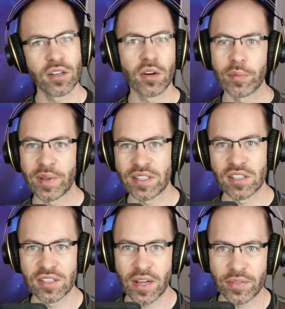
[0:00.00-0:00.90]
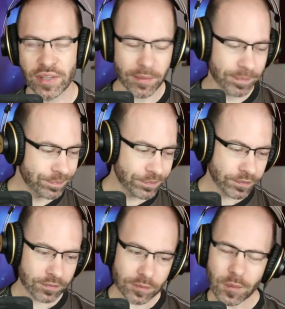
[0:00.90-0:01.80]
your own messages out there.
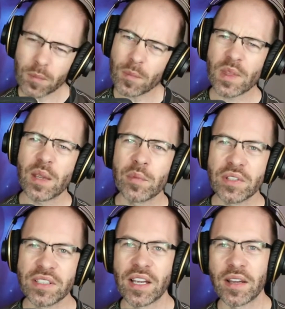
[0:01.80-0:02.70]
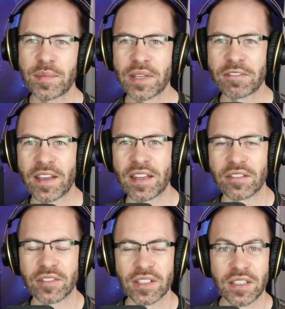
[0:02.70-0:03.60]
I'm really a big fan
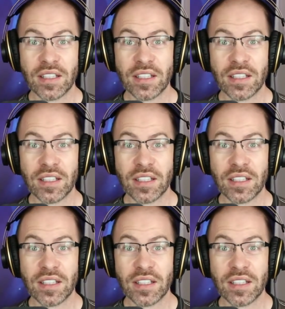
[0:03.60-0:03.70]
of